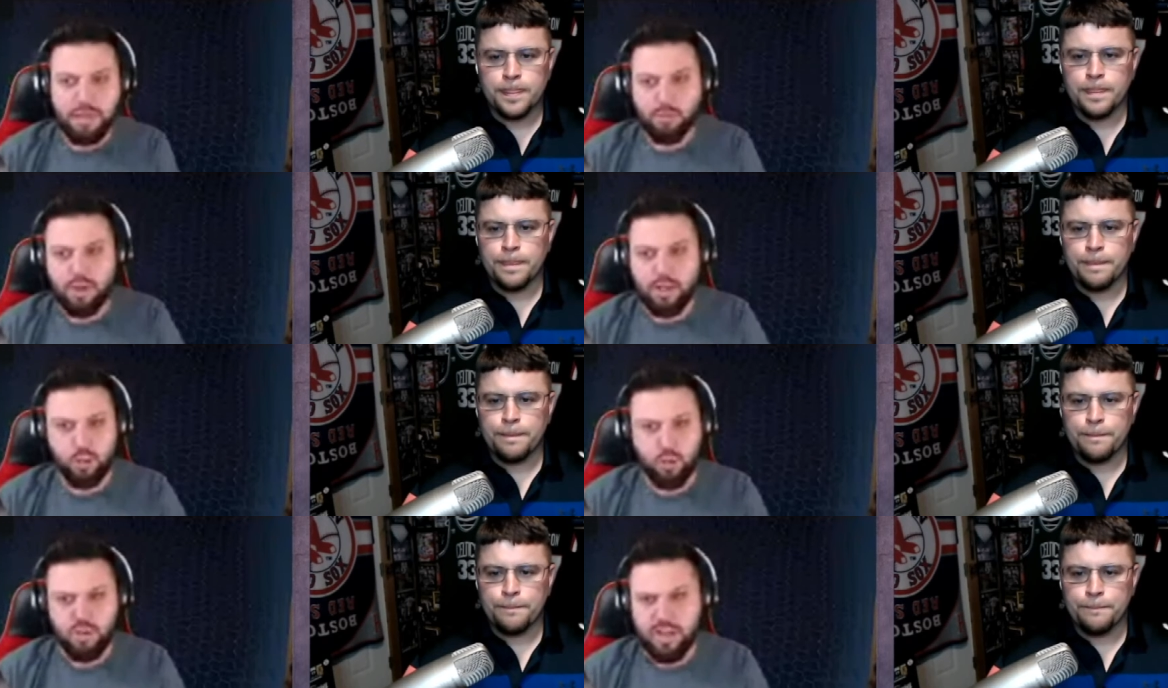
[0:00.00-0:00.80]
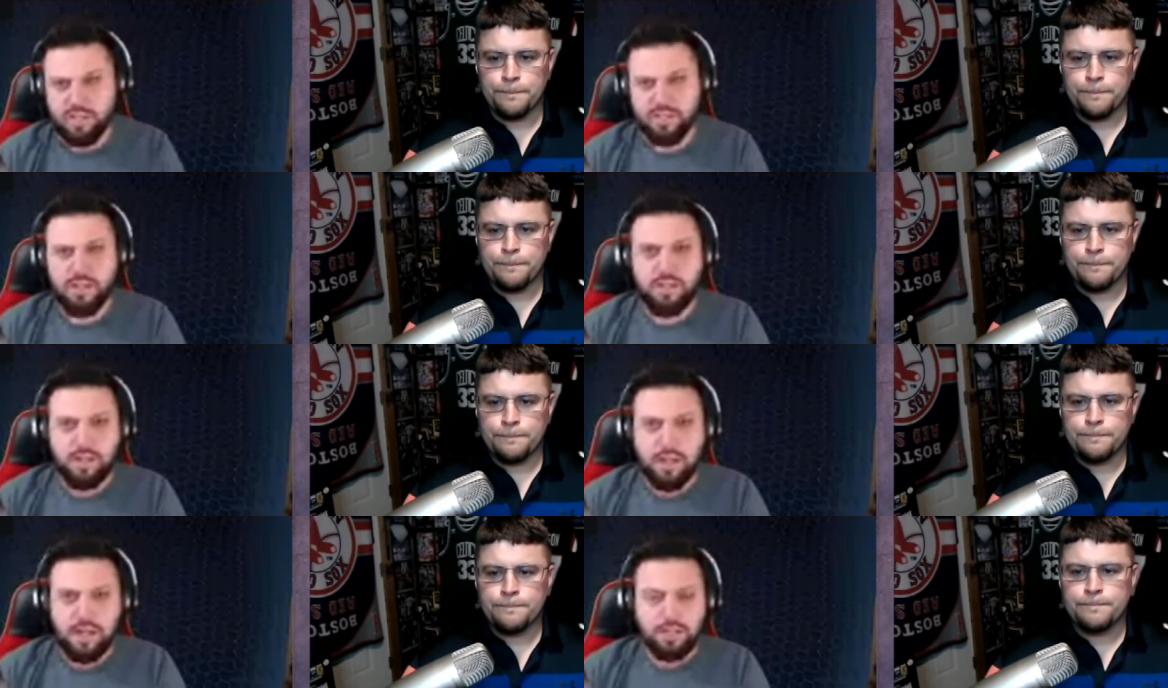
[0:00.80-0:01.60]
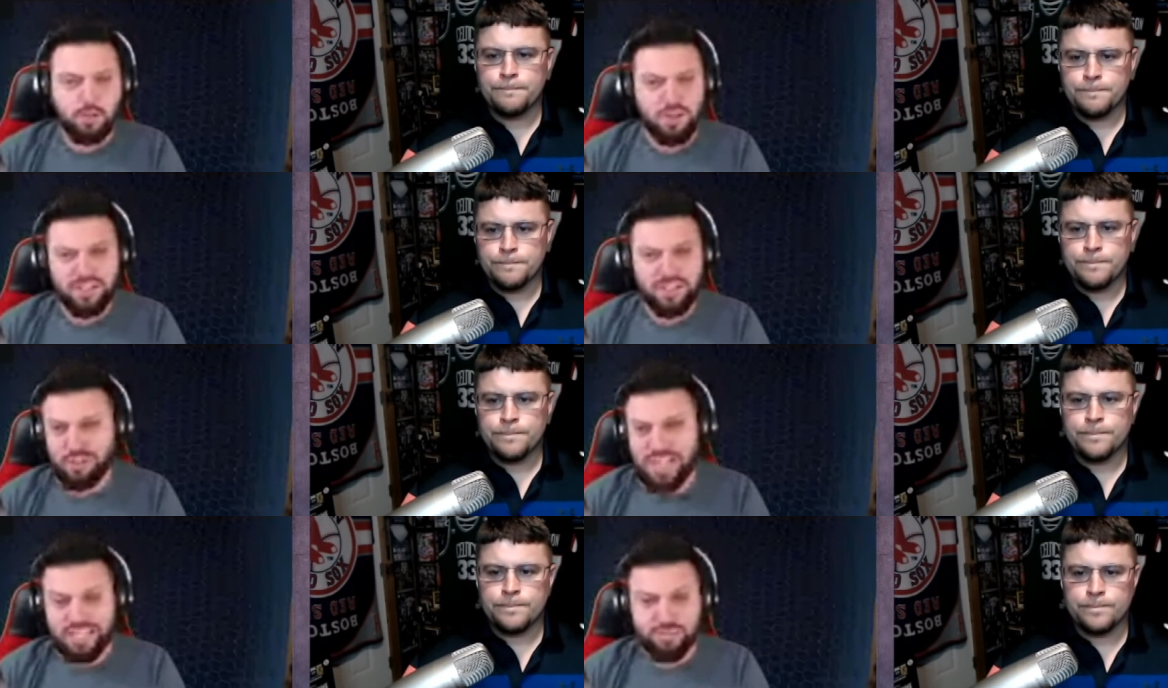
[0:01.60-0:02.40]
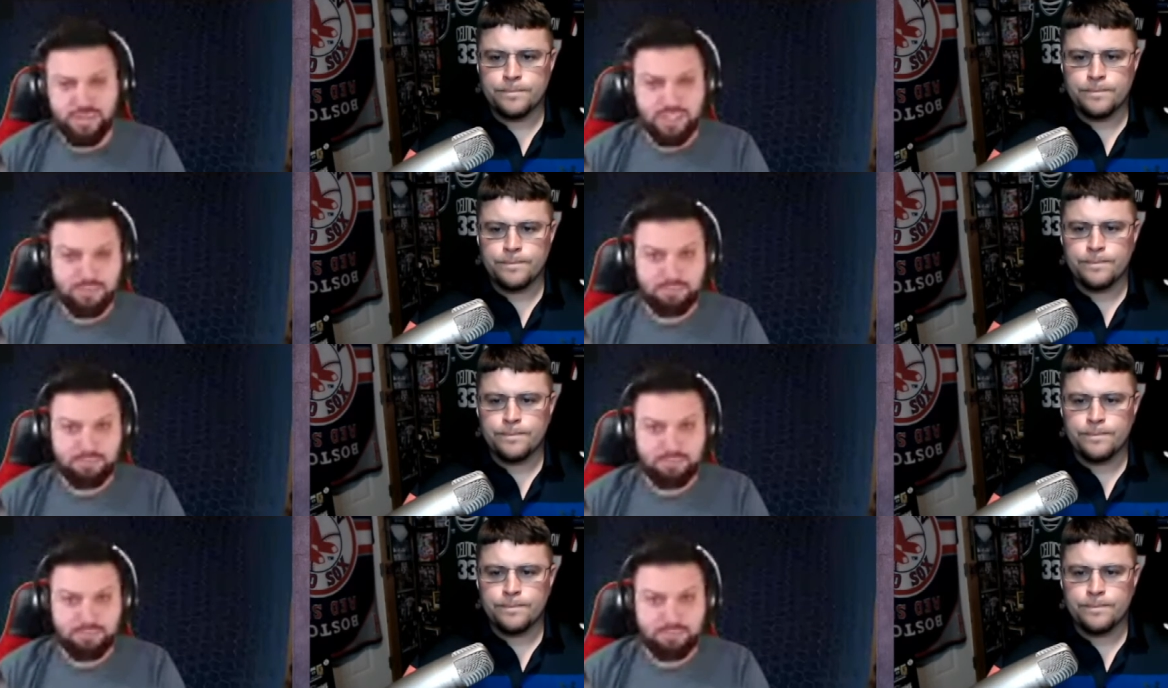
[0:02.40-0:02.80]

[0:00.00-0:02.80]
Speaker 1: Manuel Torres. Uh, Torres really hasn't fought,